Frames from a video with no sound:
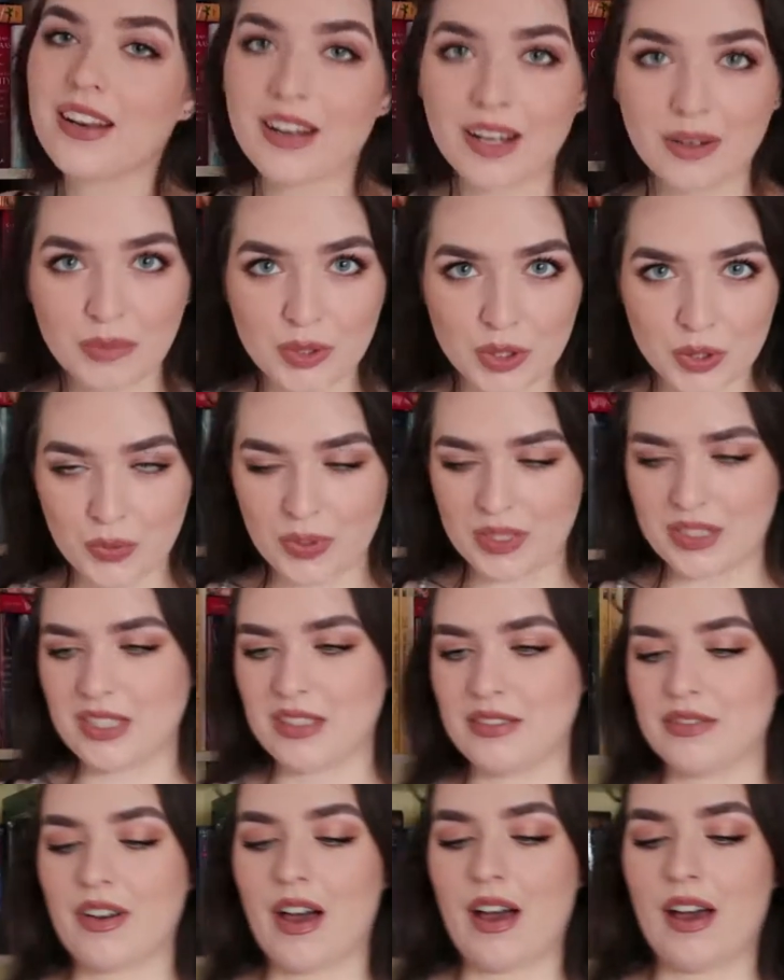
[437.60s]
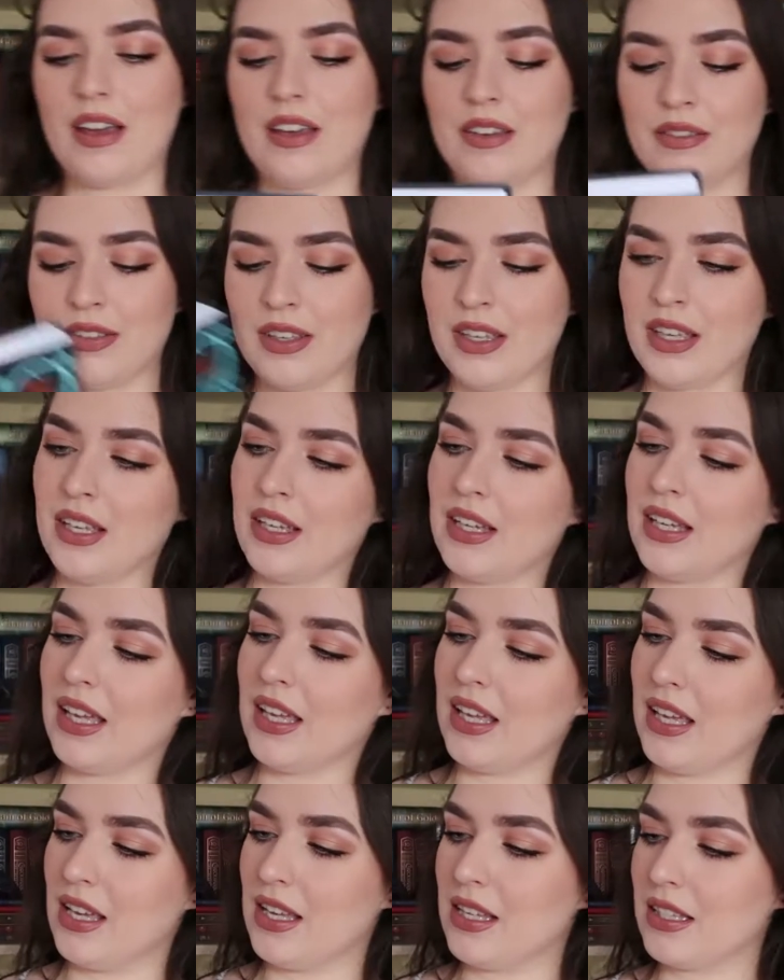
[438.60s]
number 25
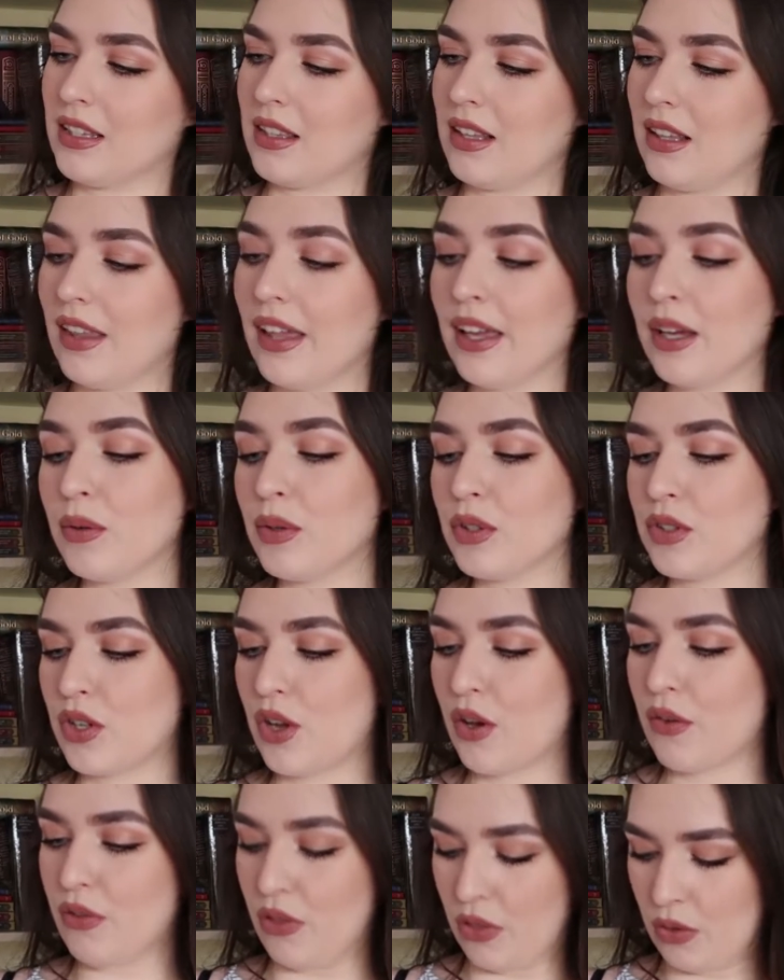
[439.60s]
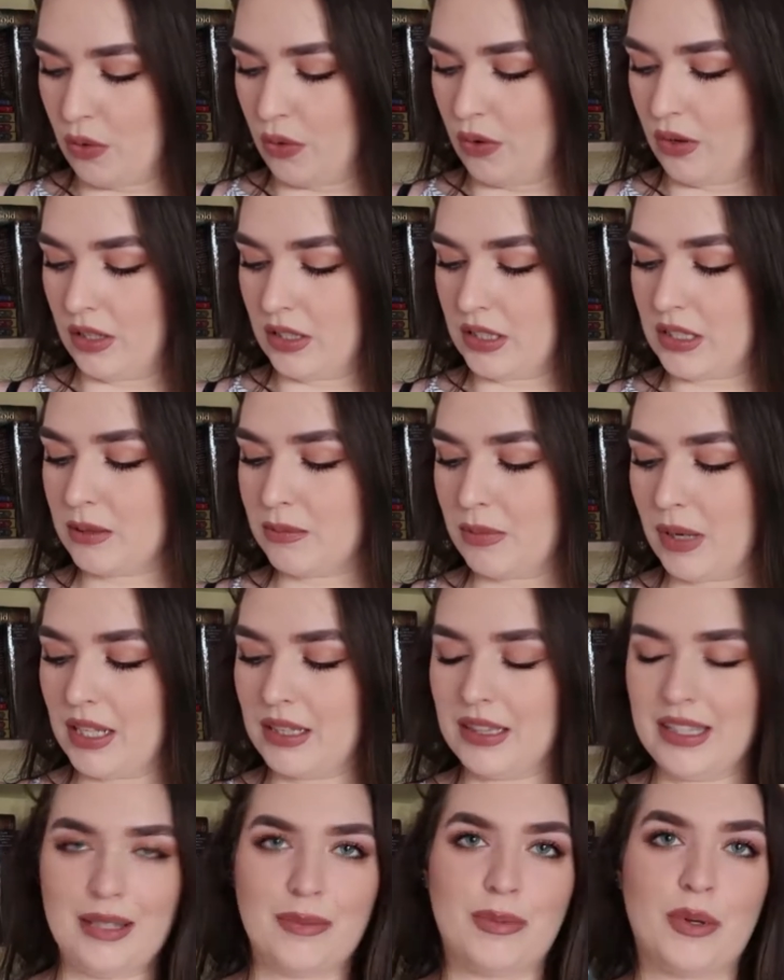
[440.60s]
is The Language of Thorns by
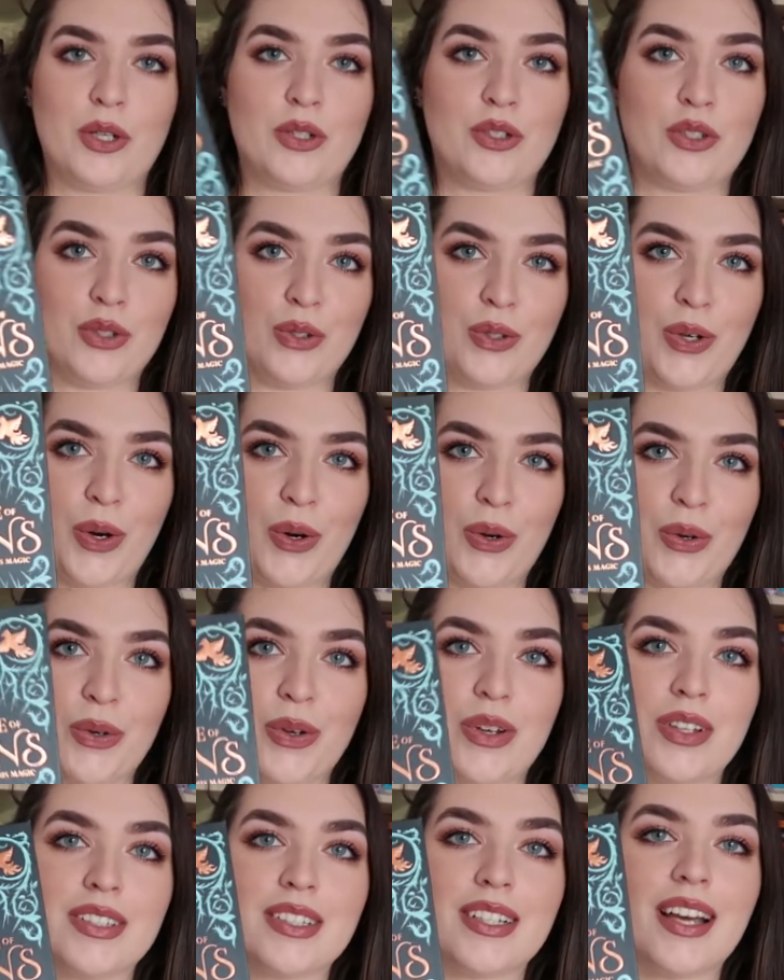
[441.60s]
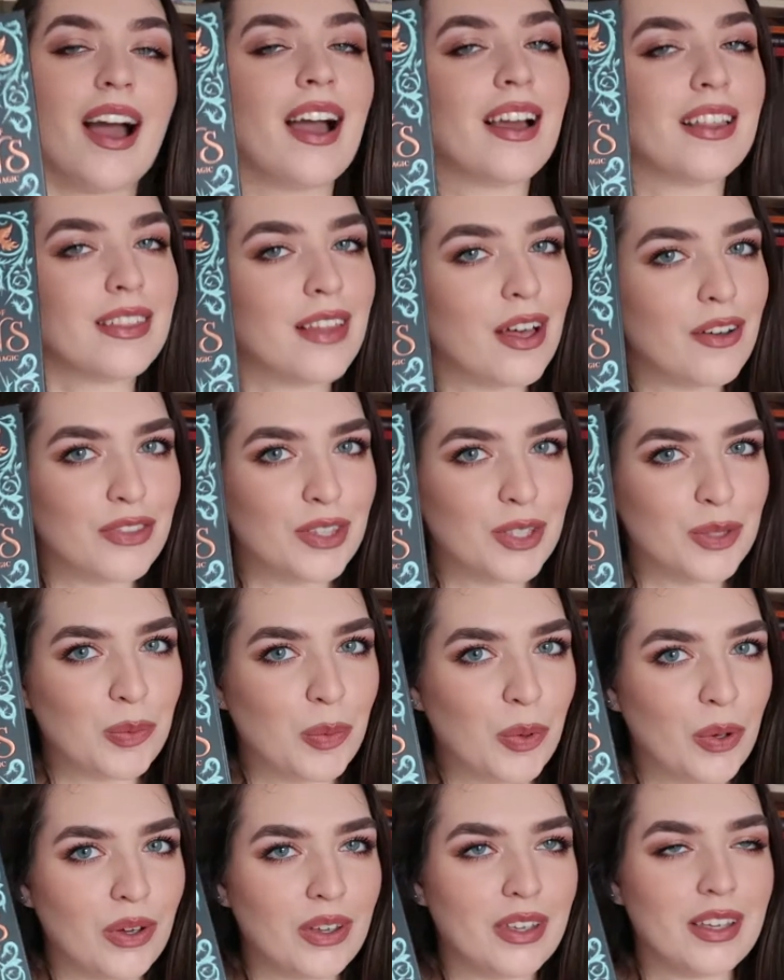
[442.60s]
Leigh Bardugo. I love this
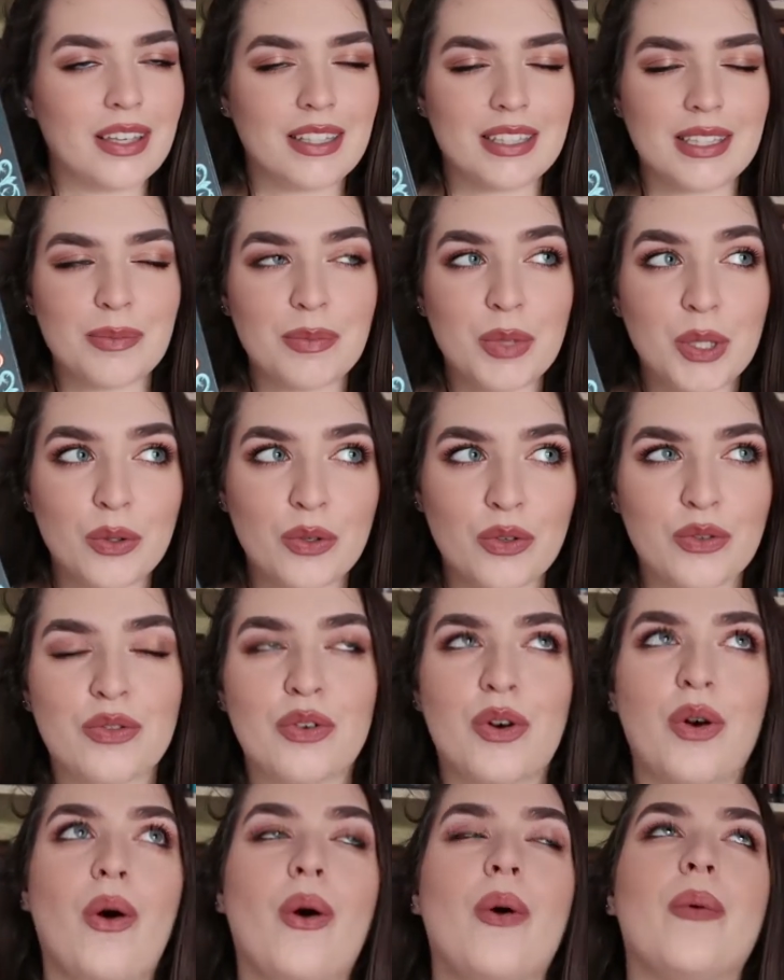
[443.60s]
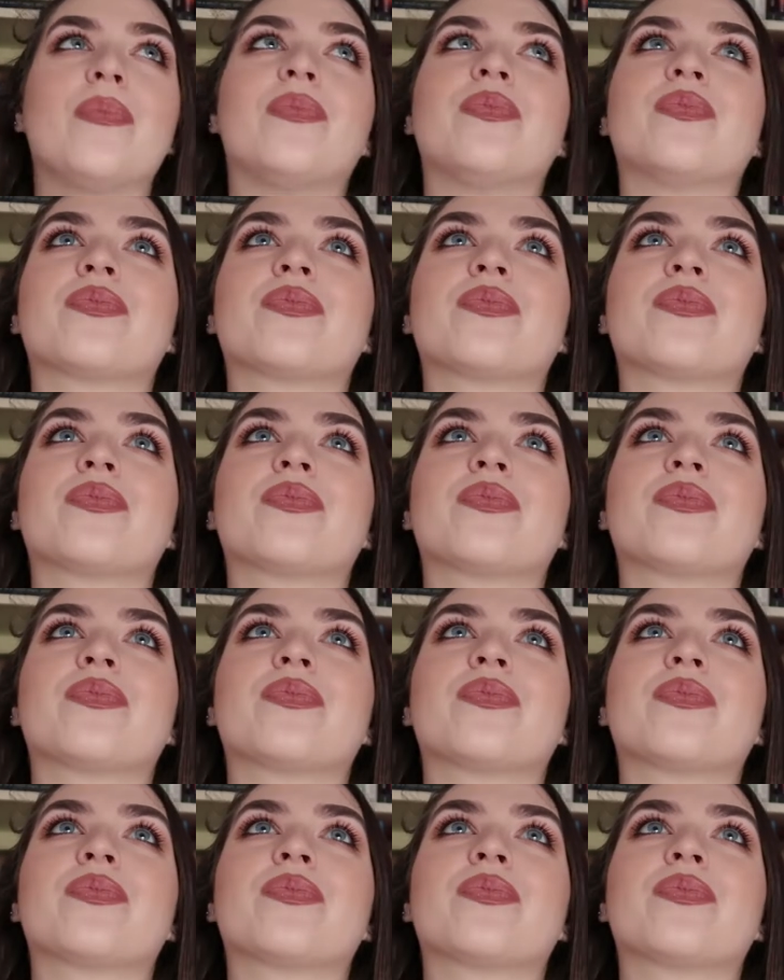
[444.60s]
book. It's beautiful.